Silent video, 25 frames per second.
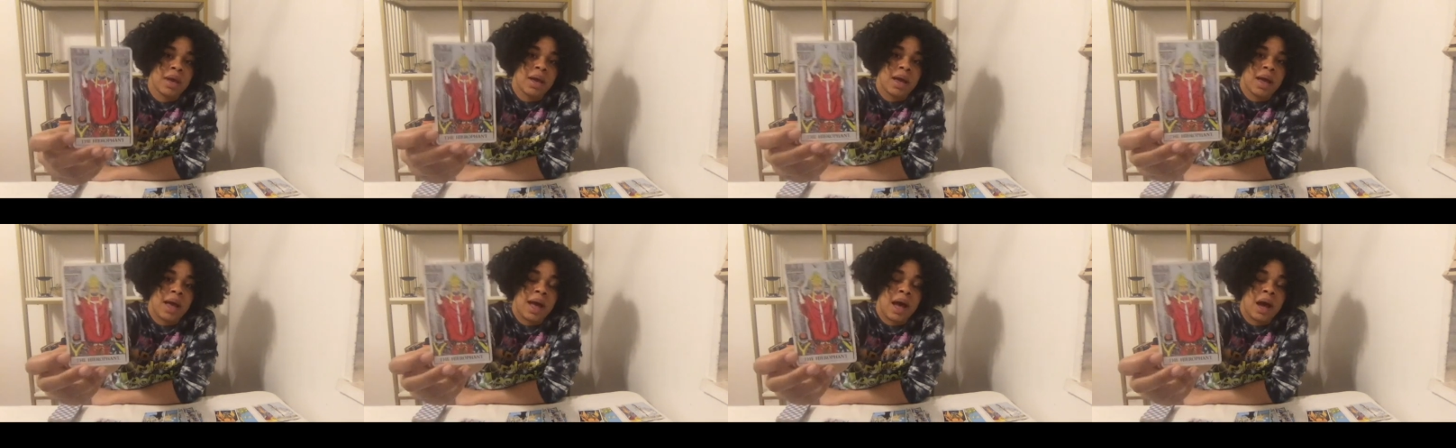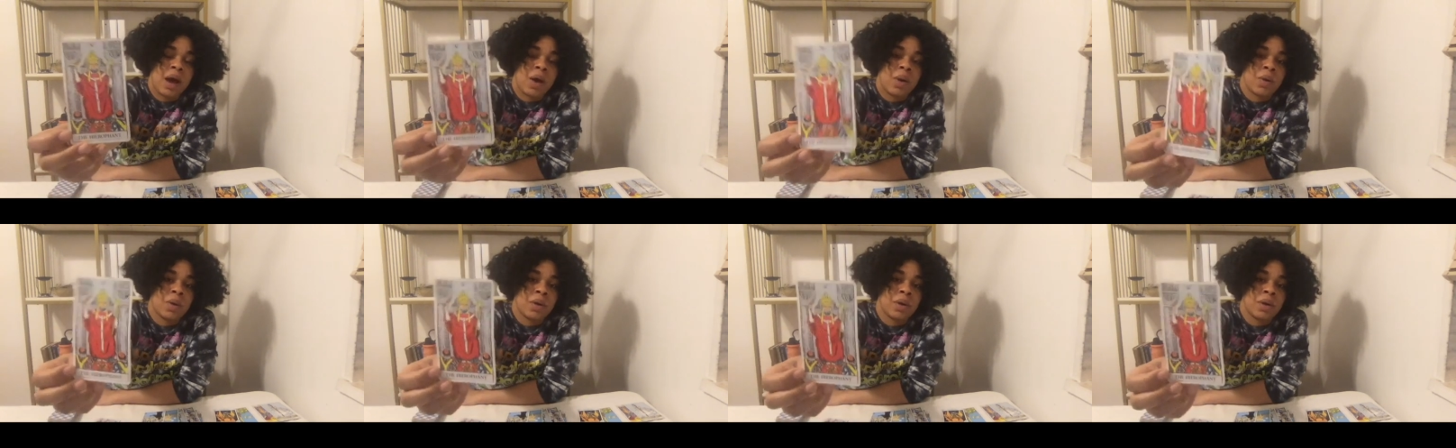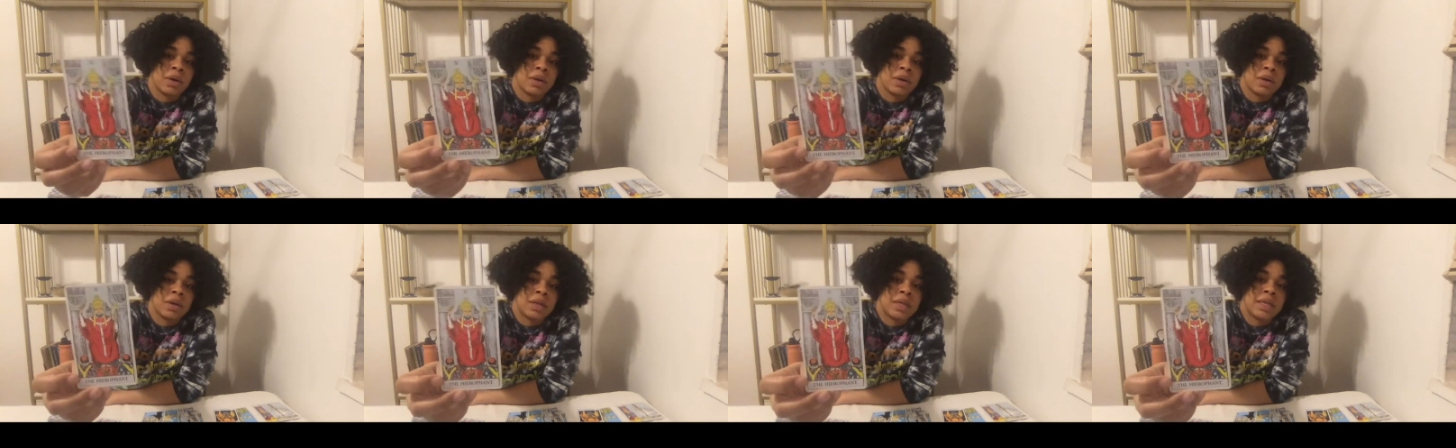
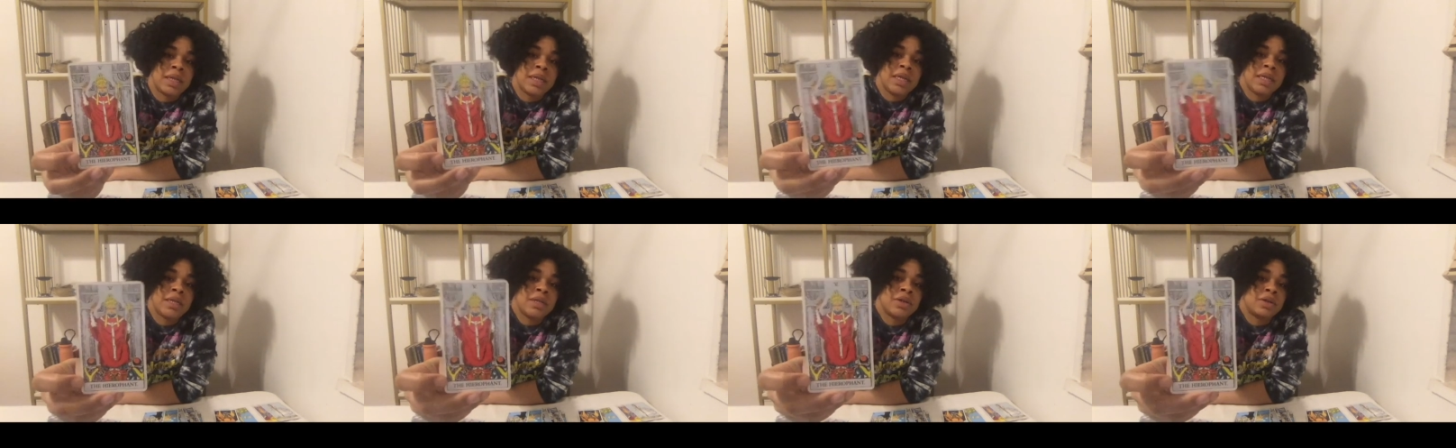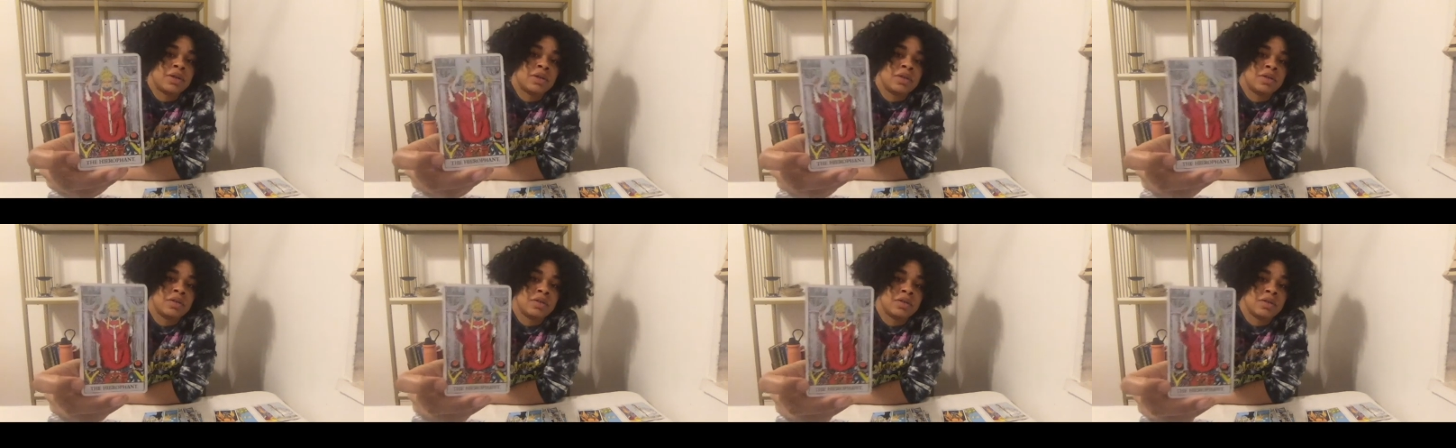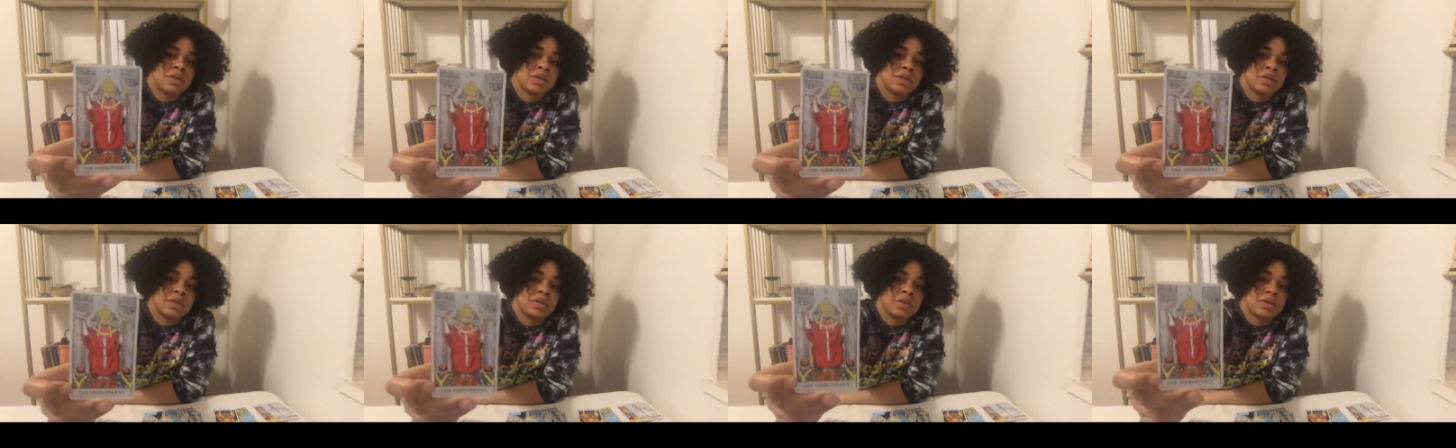our
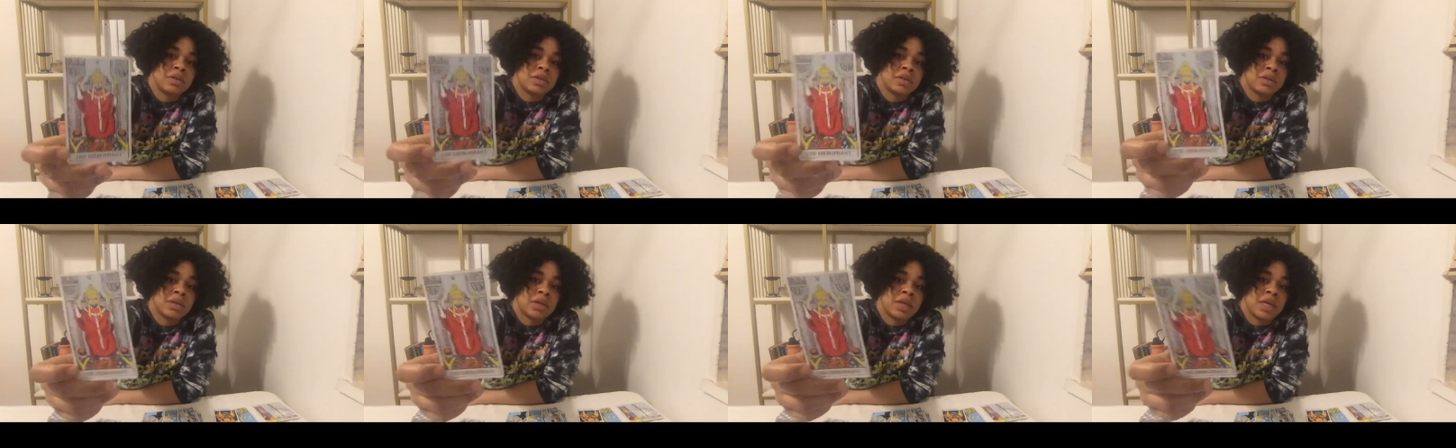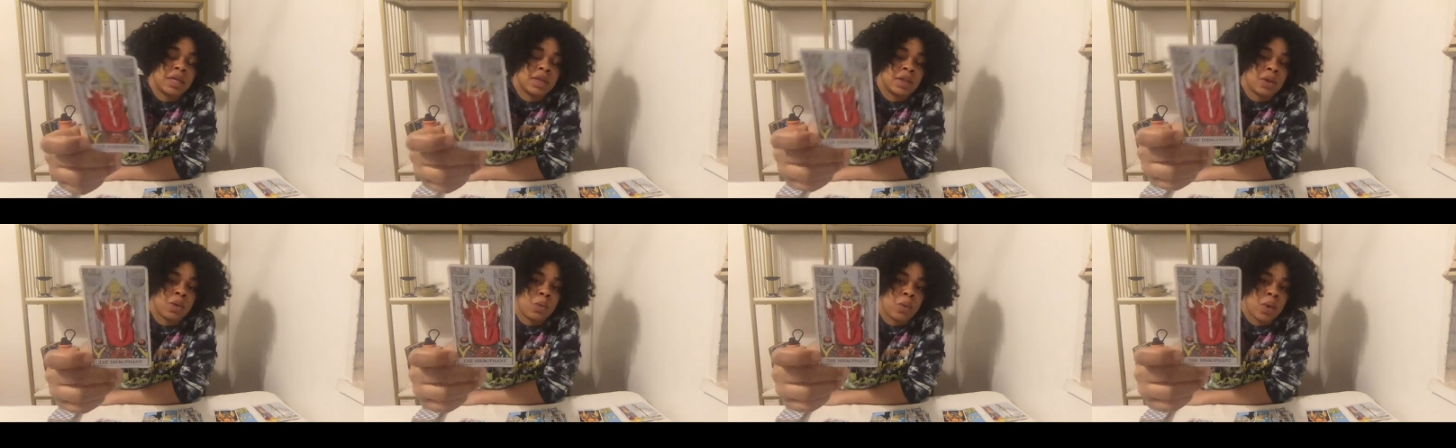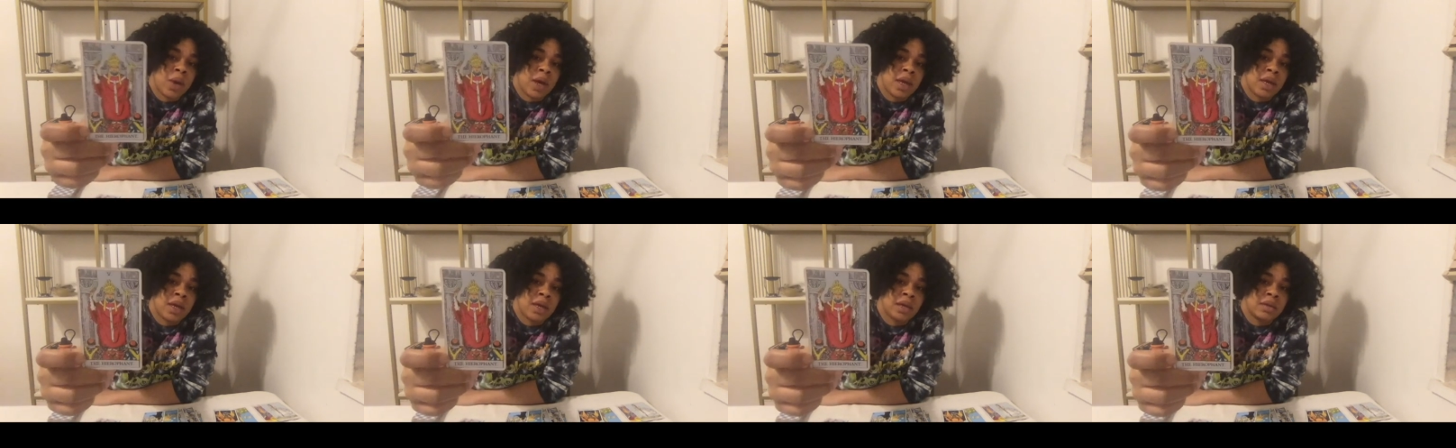leaders and the
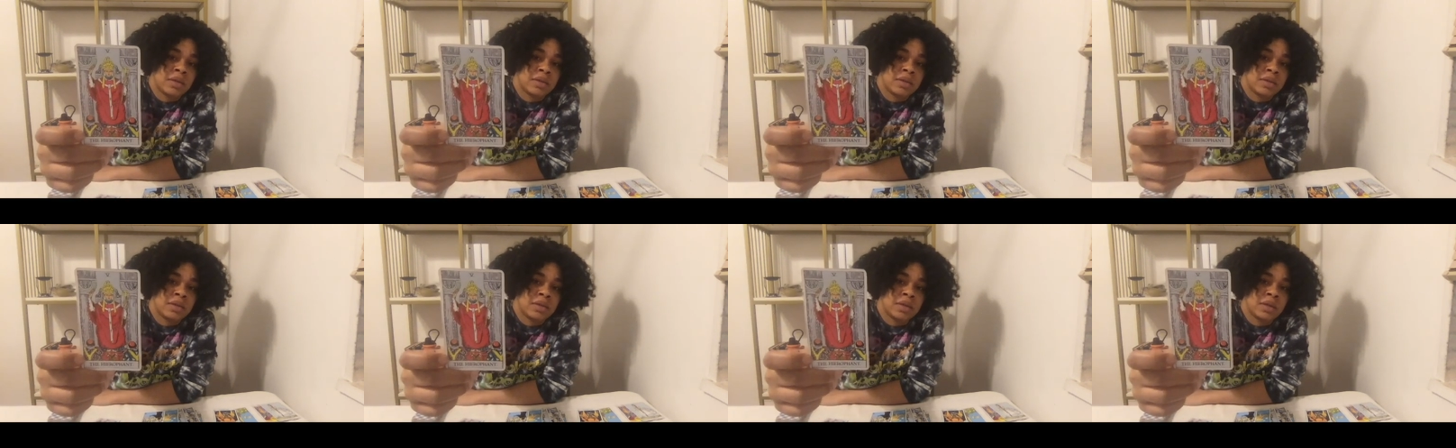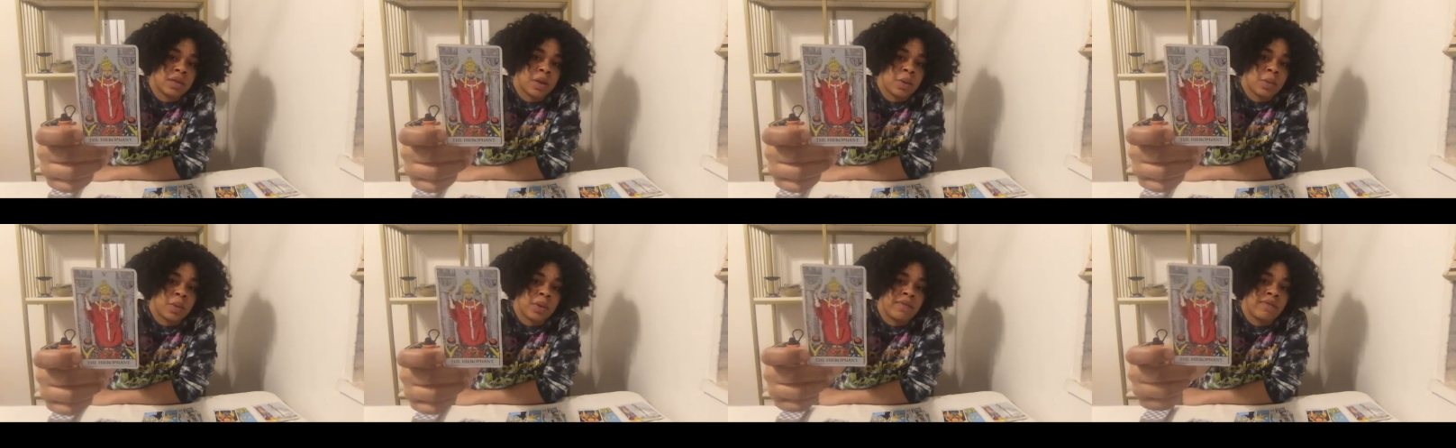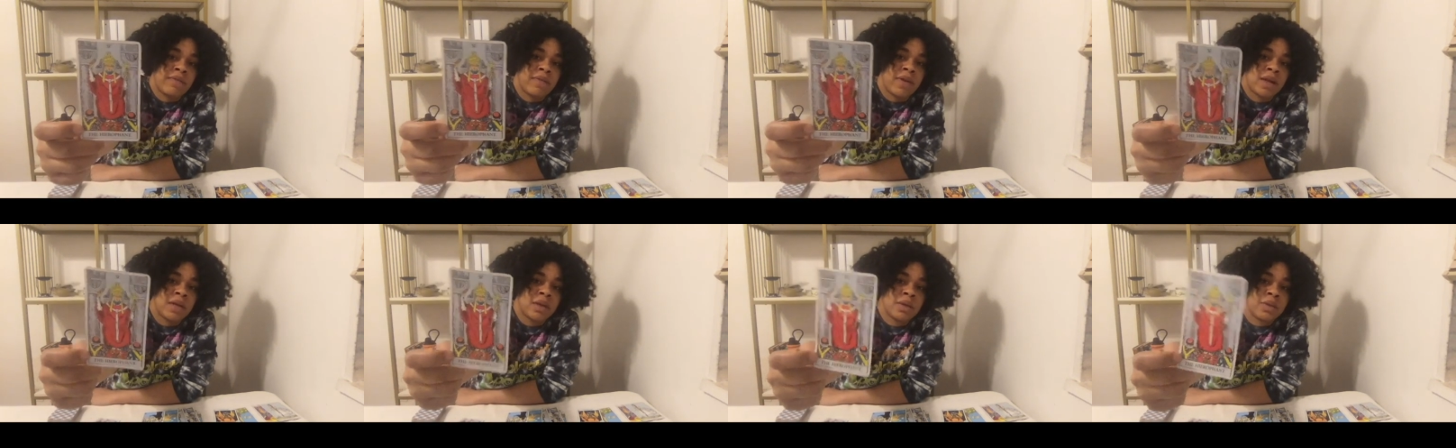ways that we
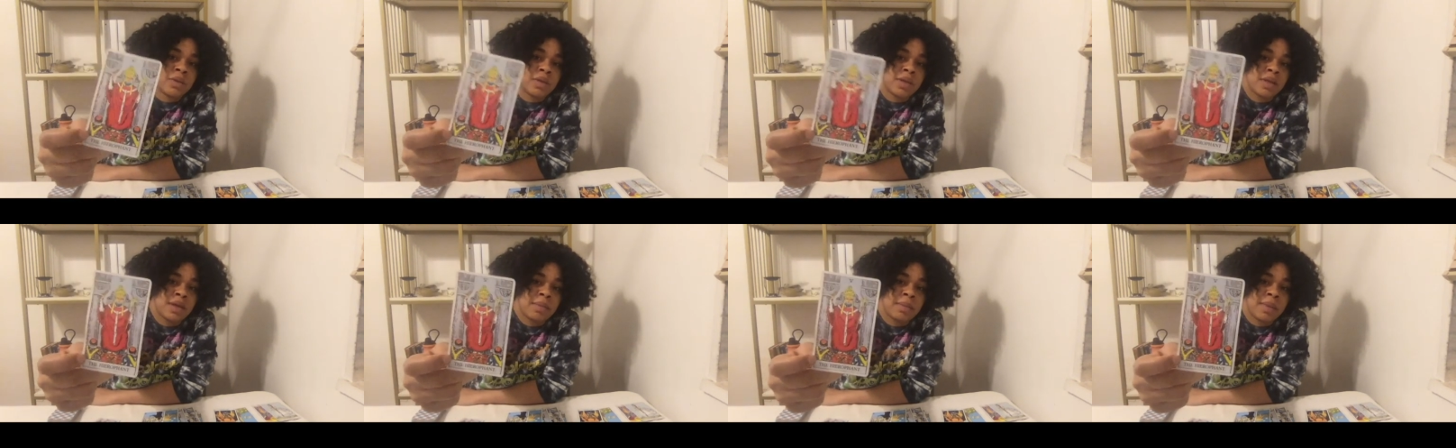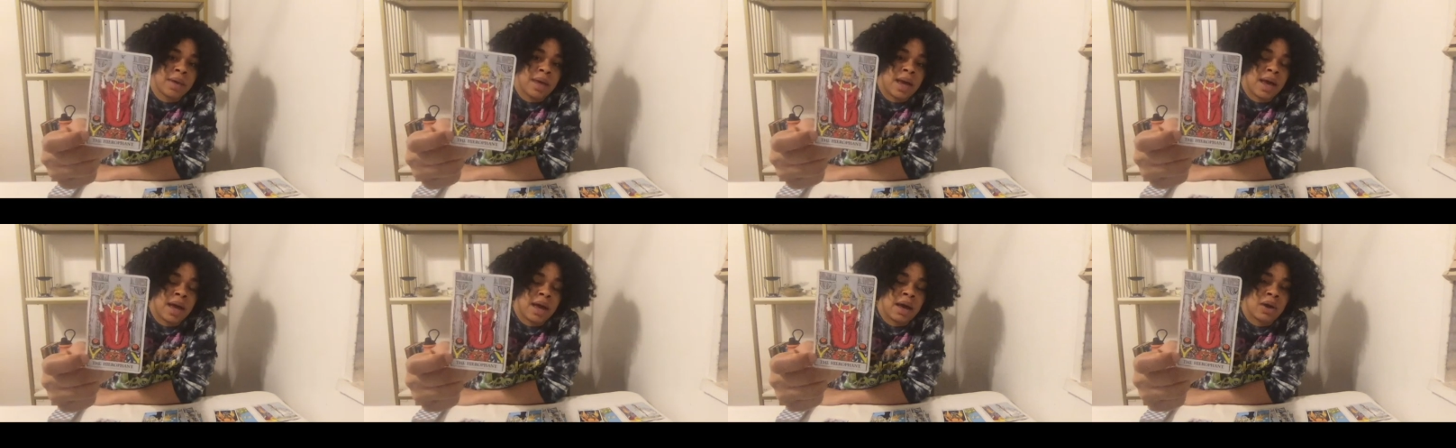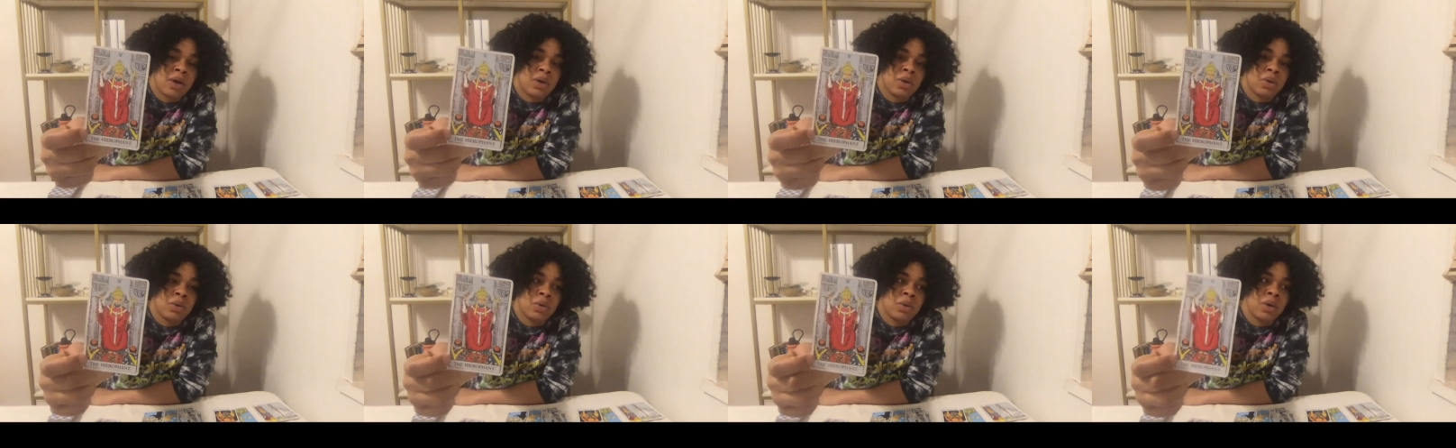follow them, and
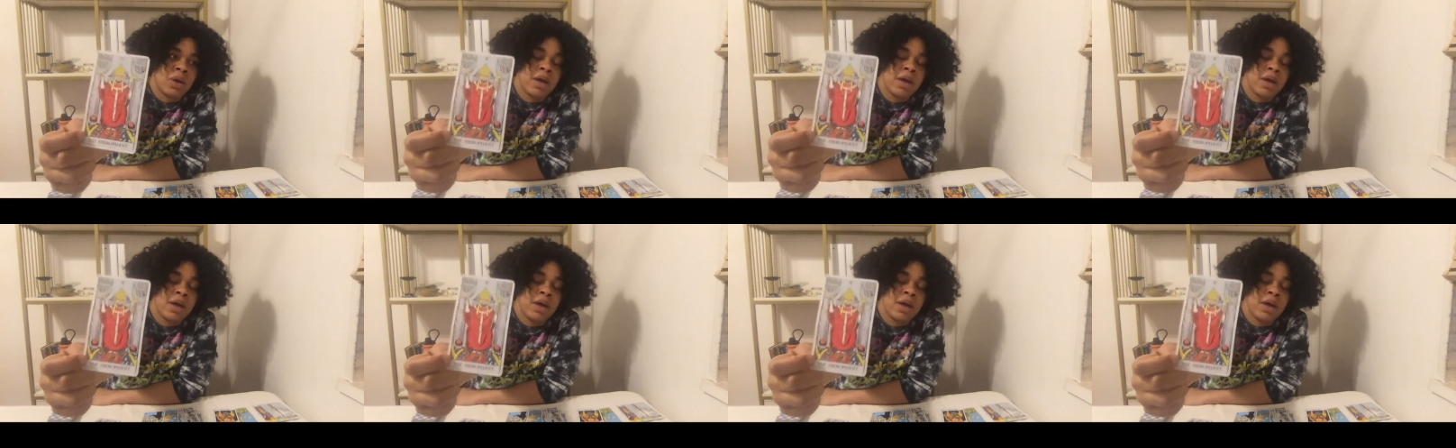how